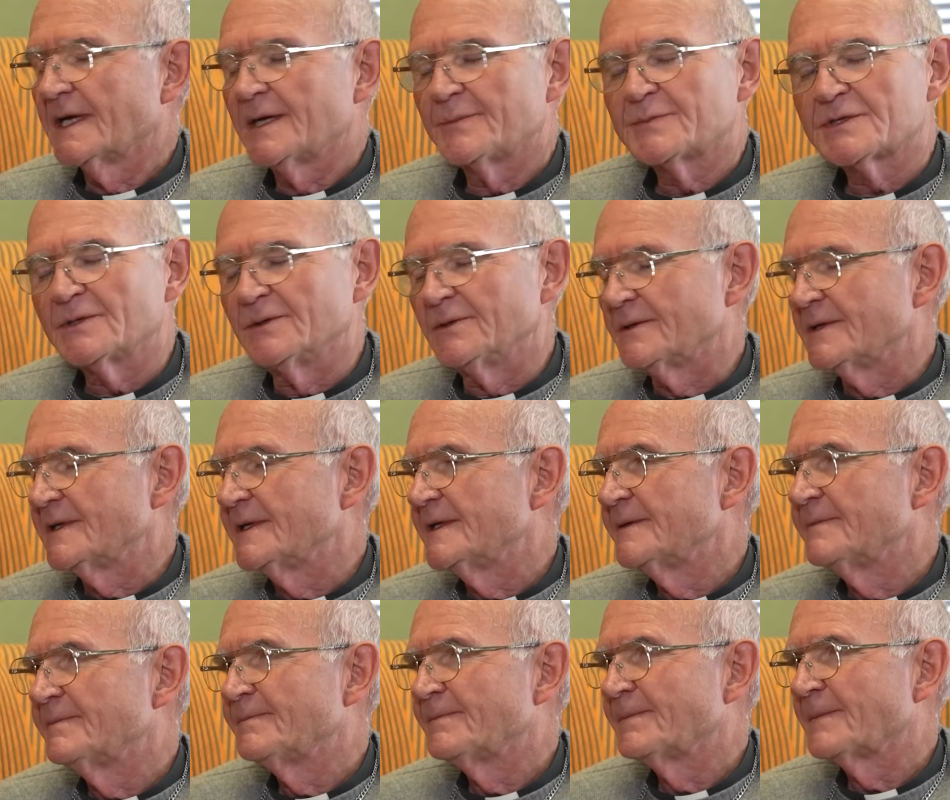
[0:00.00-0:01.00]
Absolutely.
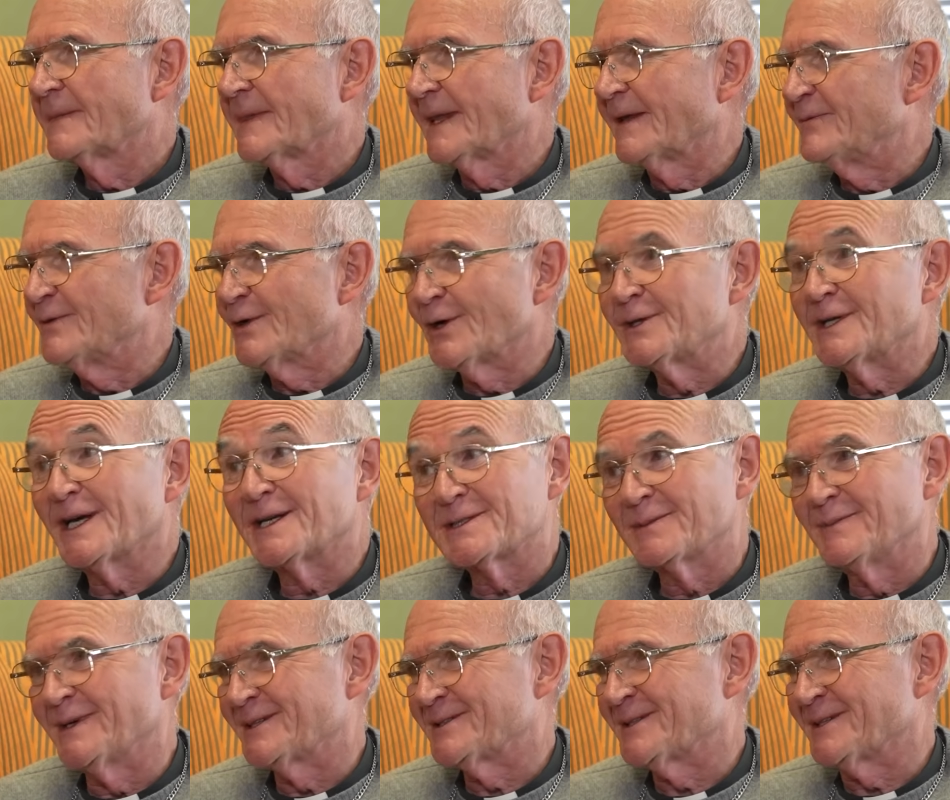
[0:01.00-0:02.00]
I have no doubt
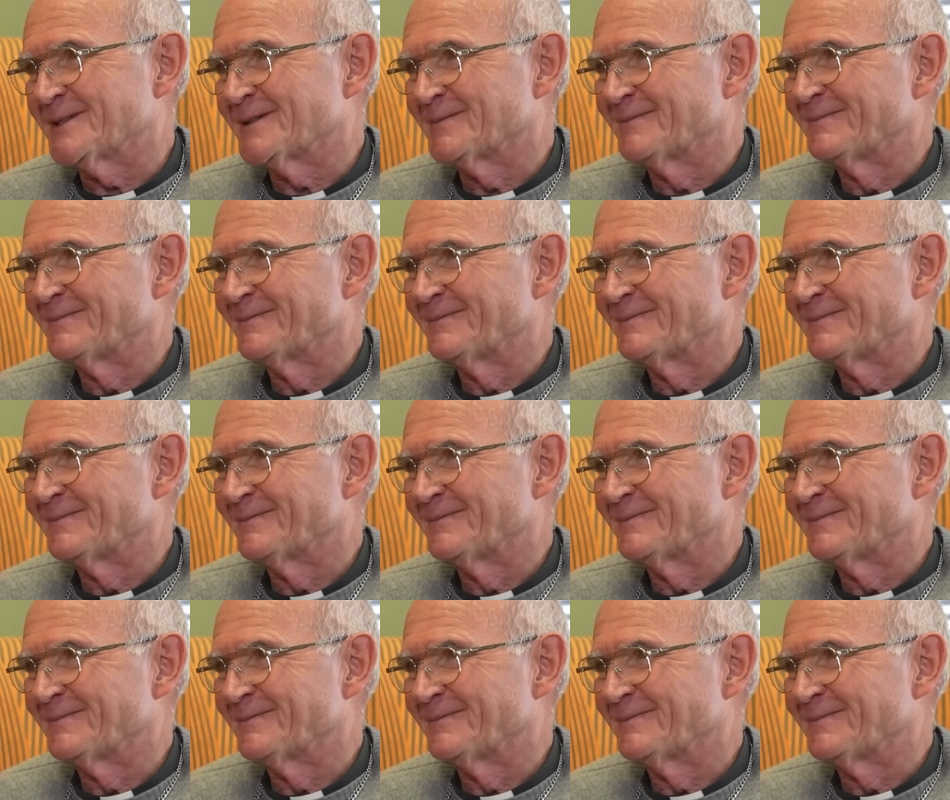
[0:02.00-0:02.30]
about it.